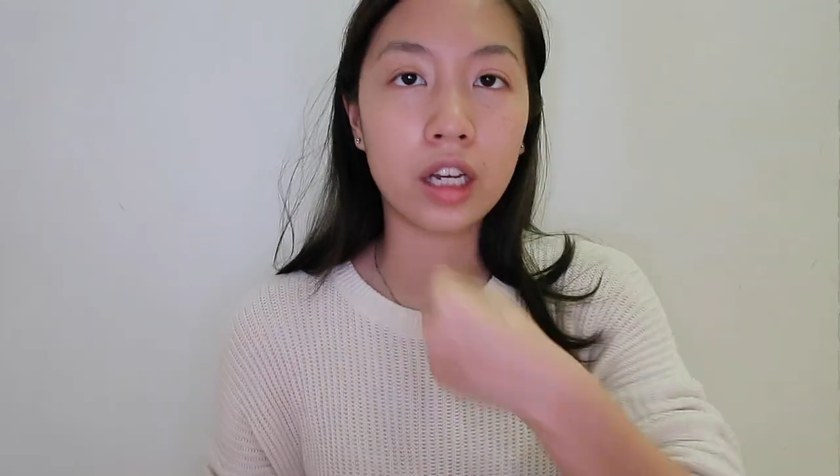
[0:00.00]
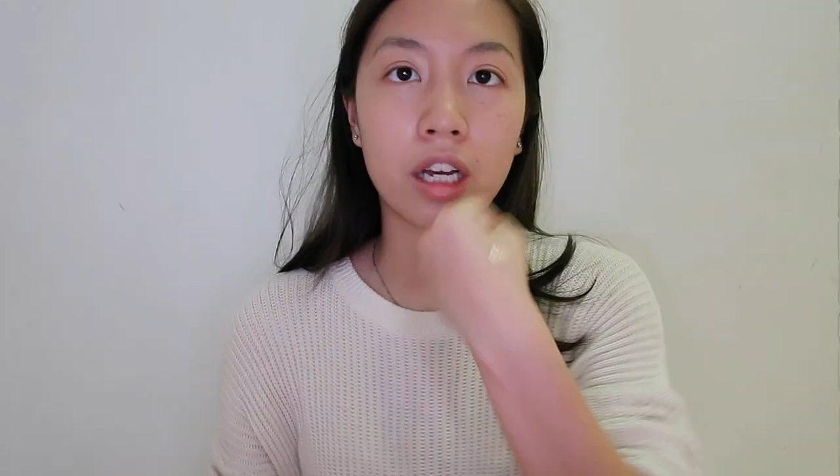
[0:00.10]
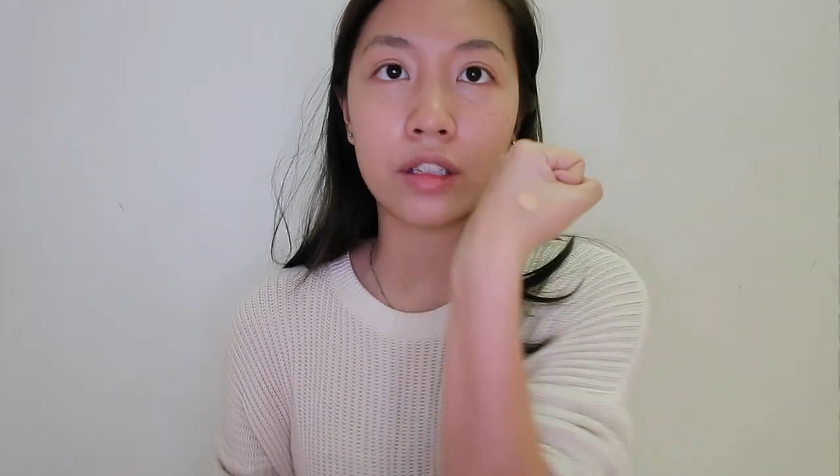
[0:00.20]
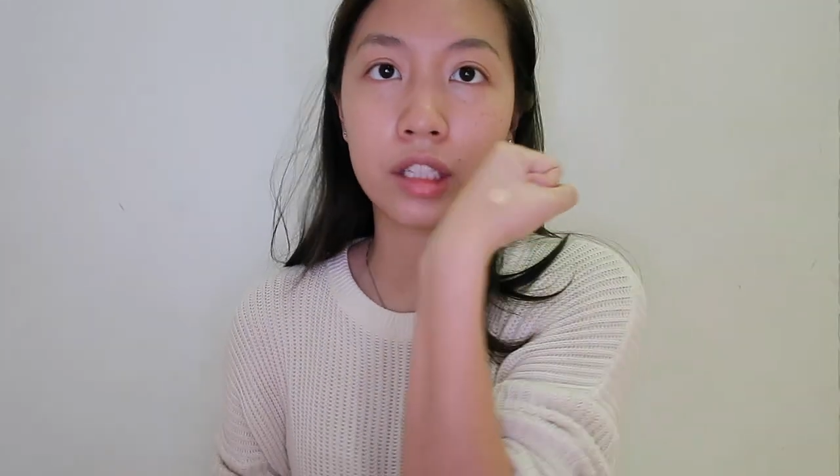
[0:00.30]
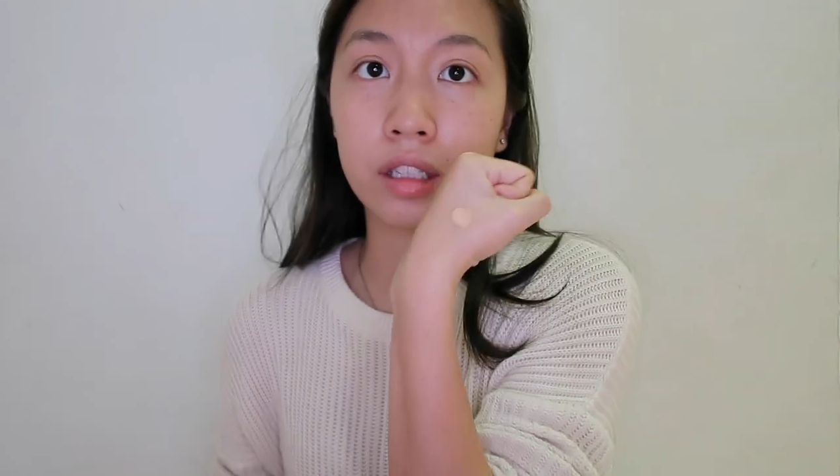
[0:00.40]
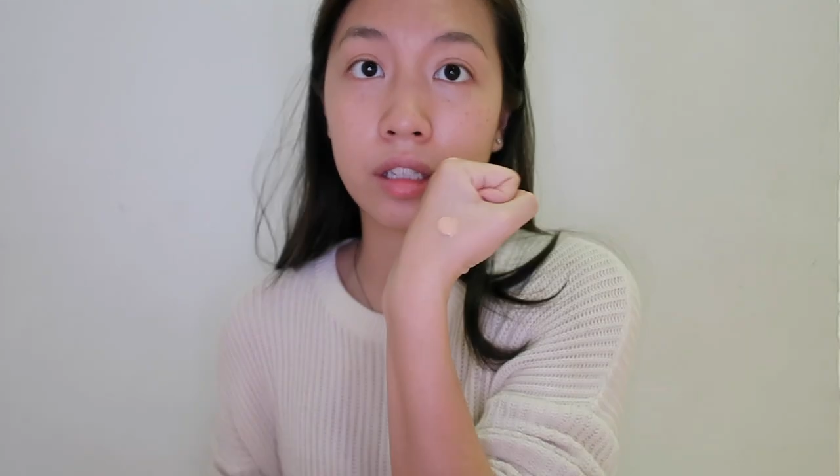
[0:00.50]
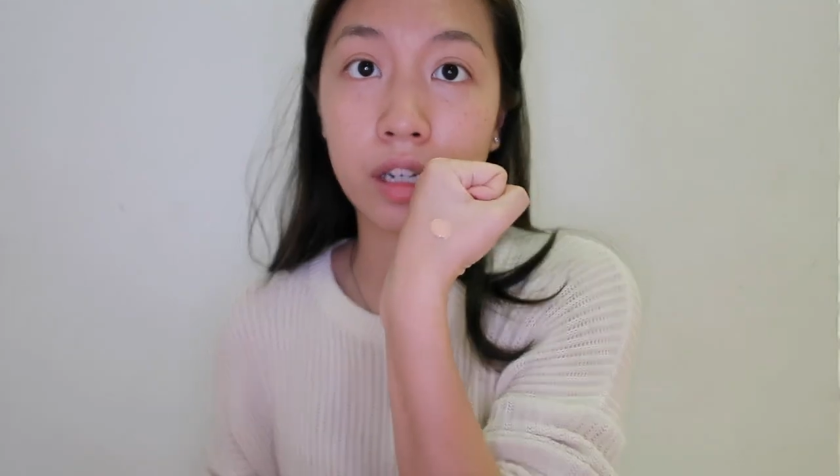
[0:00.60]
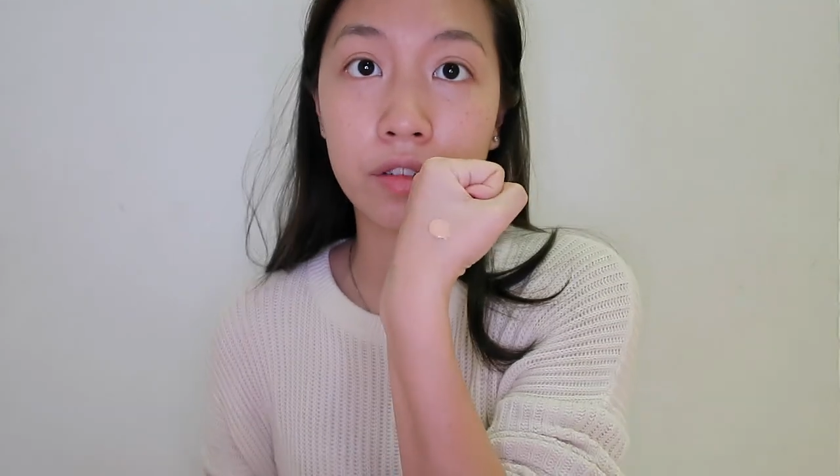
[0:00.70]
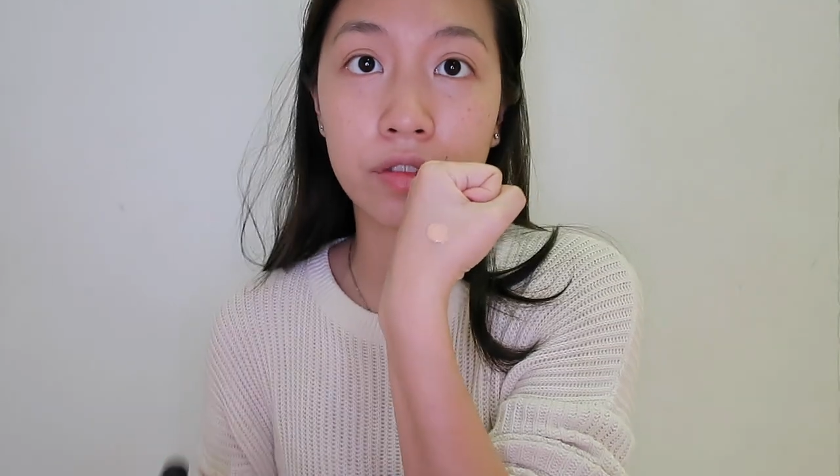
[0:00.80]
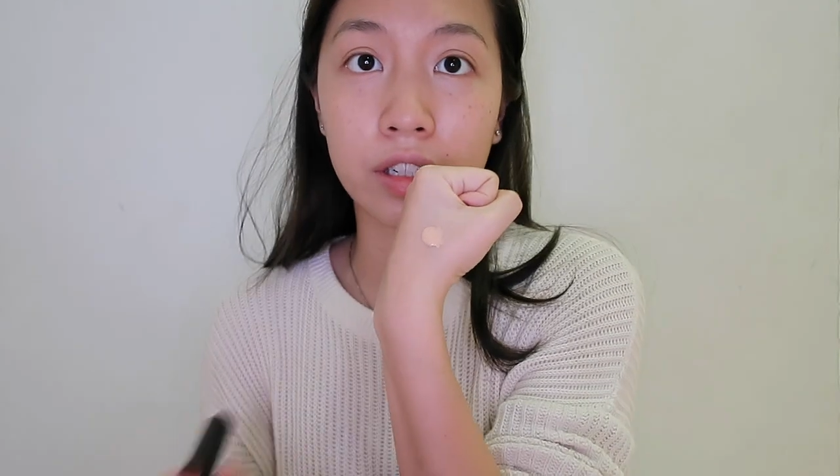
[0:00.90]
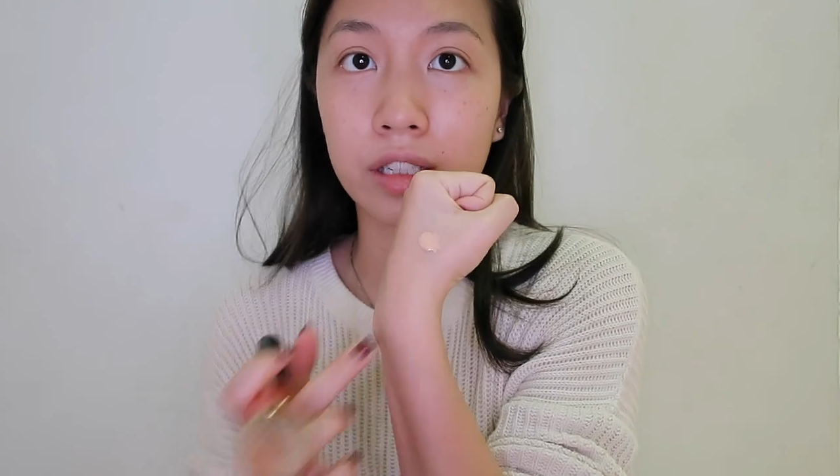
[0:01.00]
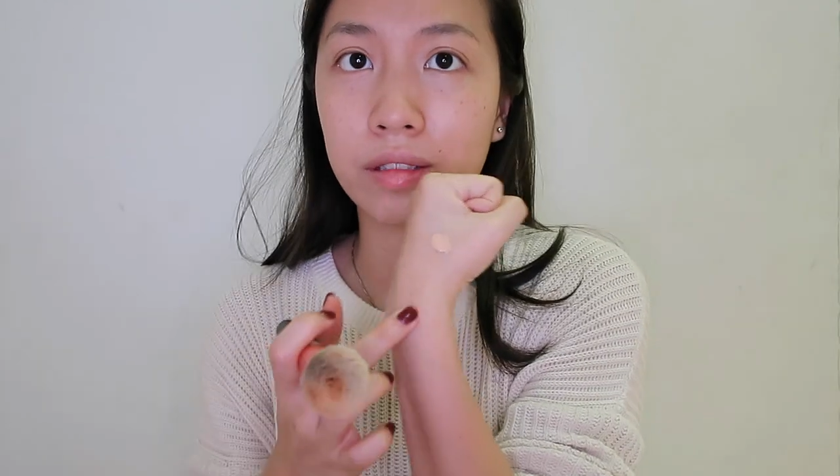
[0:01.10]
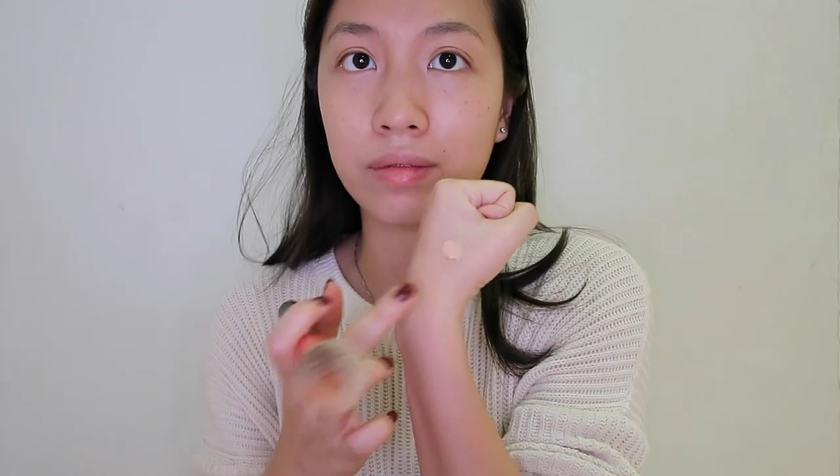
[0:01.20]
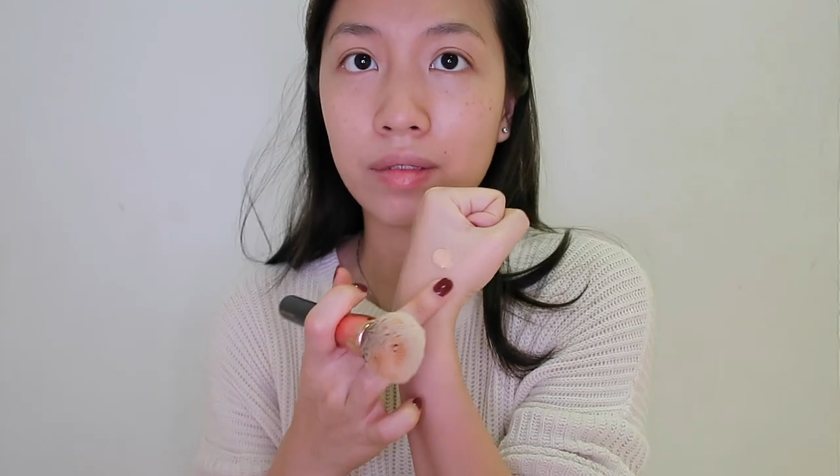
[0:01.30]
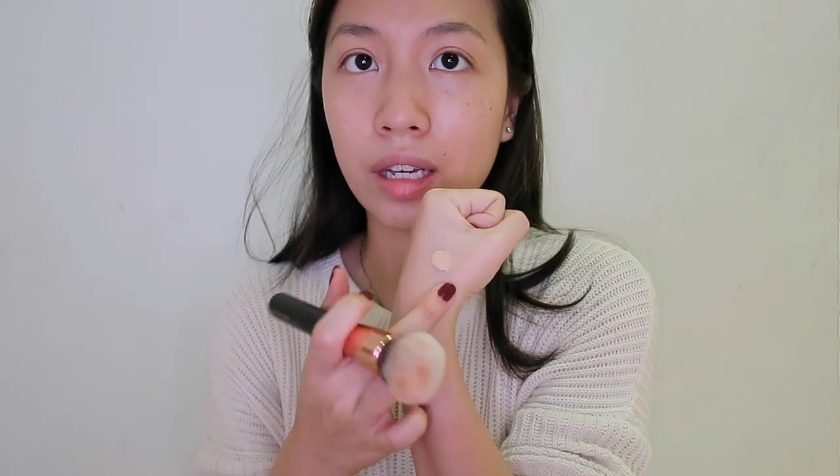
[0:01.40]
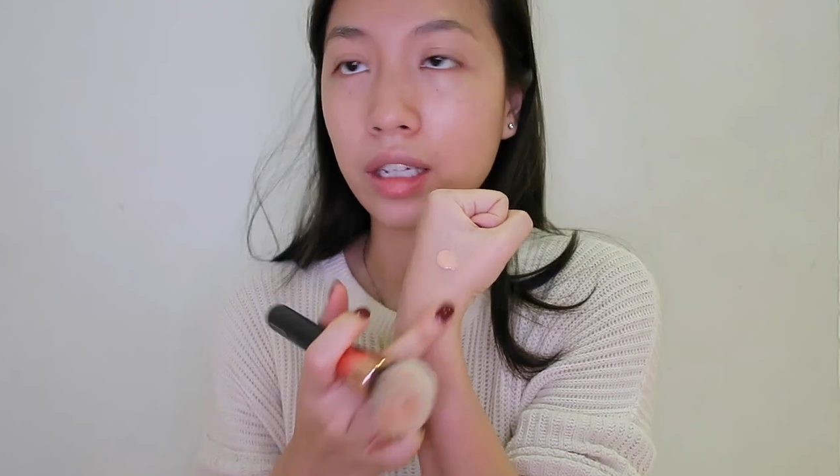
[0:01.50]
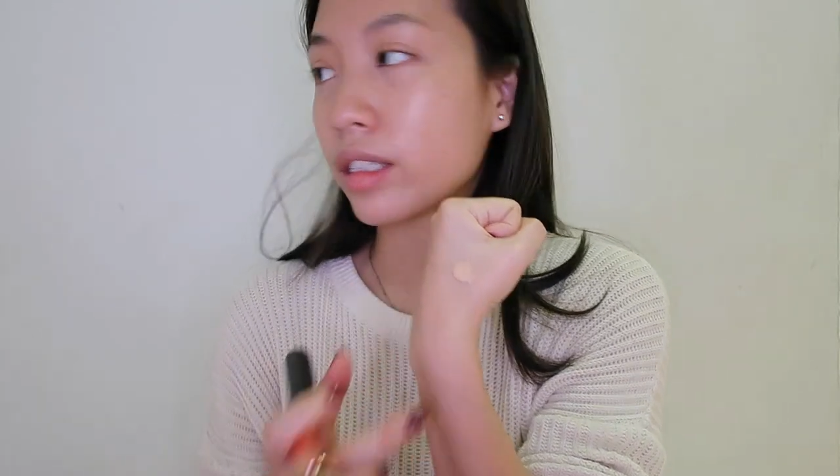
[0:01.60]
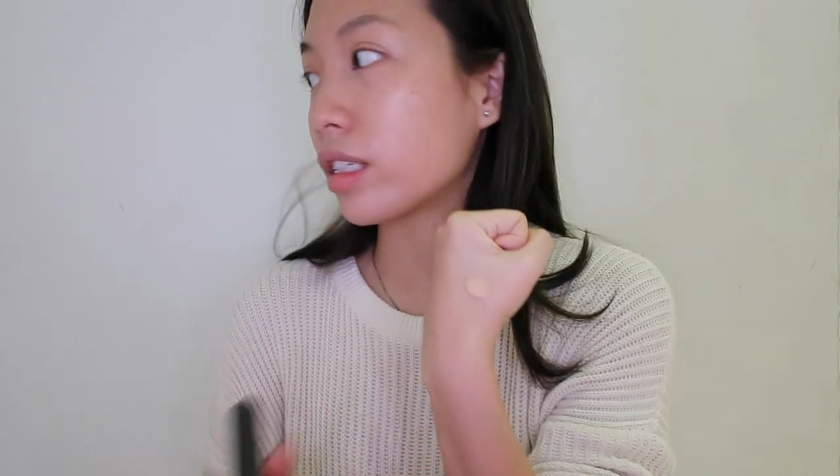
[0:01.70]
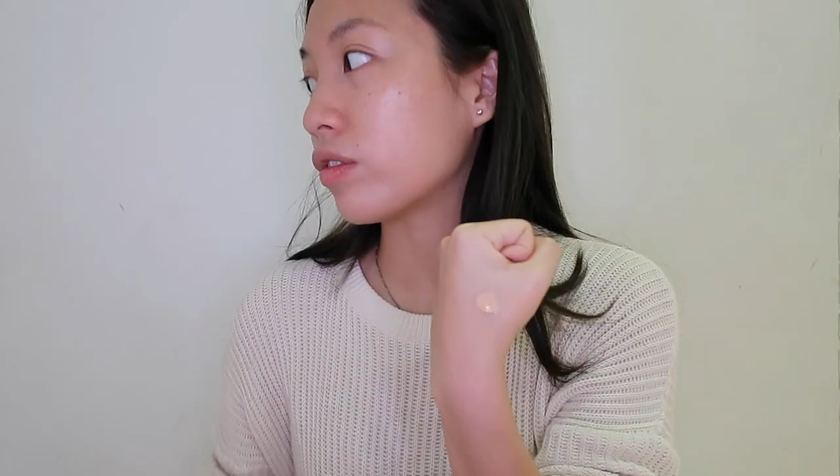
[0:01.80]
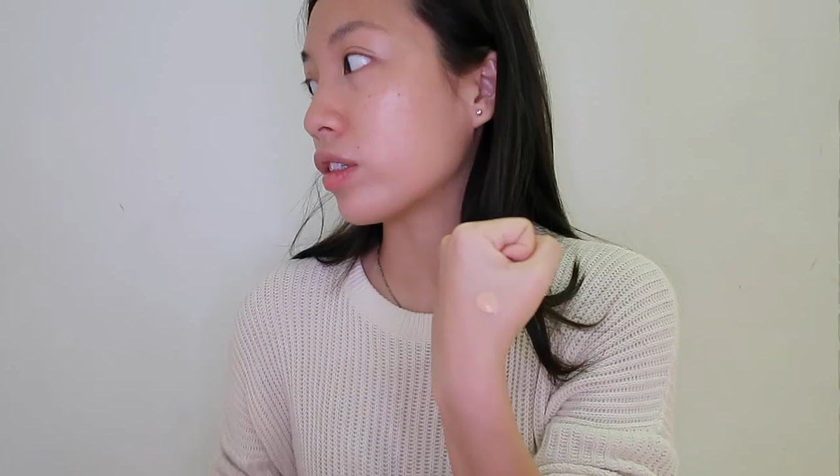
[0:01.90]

I still have like excess